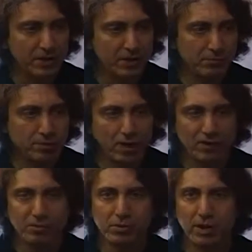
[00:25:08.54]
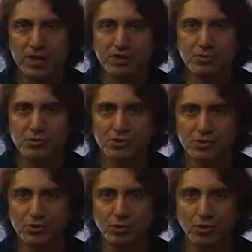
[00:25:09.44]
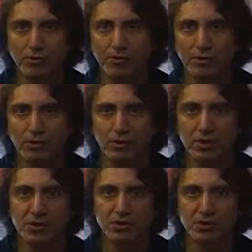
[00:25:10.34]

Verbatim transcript: that the blood of plants, which is chlorophyll,